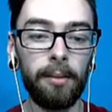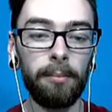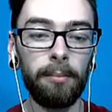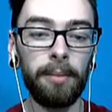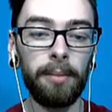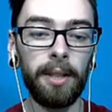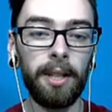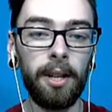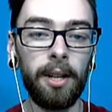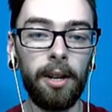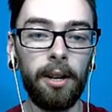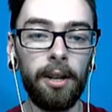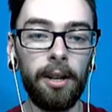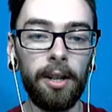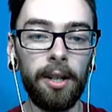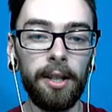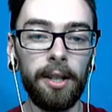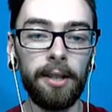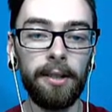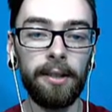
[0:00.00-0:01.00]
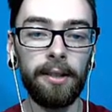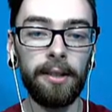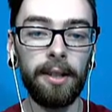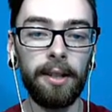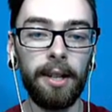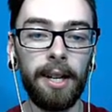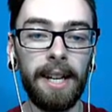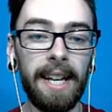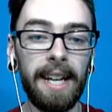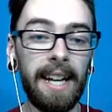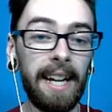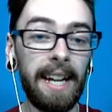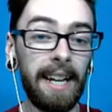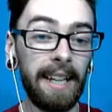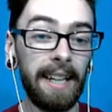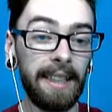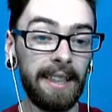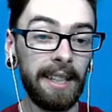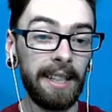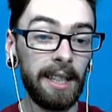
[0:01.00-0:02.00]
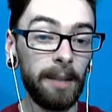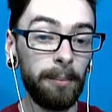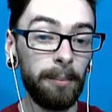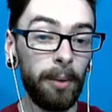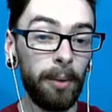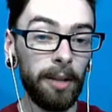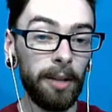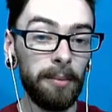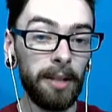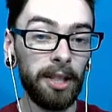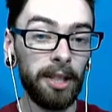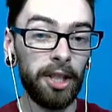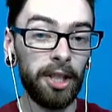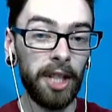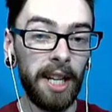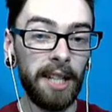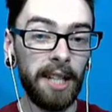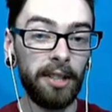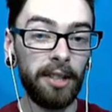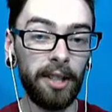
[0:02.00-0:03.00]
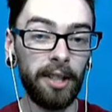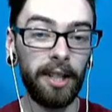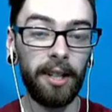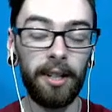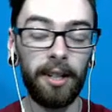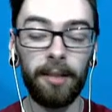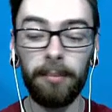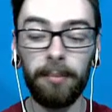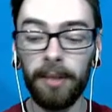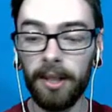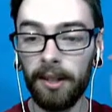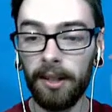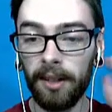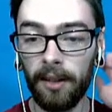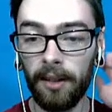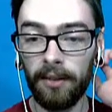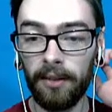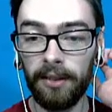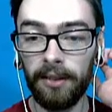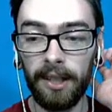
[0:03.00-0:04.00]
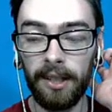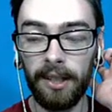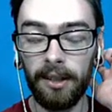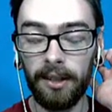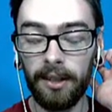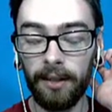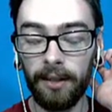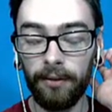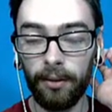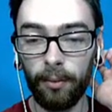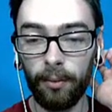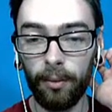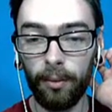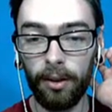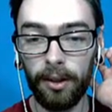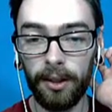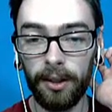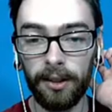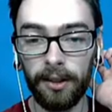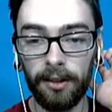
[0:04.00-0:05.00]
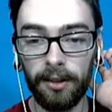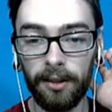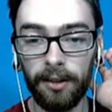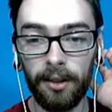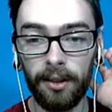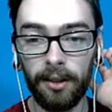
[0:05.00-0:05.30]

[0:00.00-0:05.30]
Because I think the Pokemon changed there because I've seen different ones.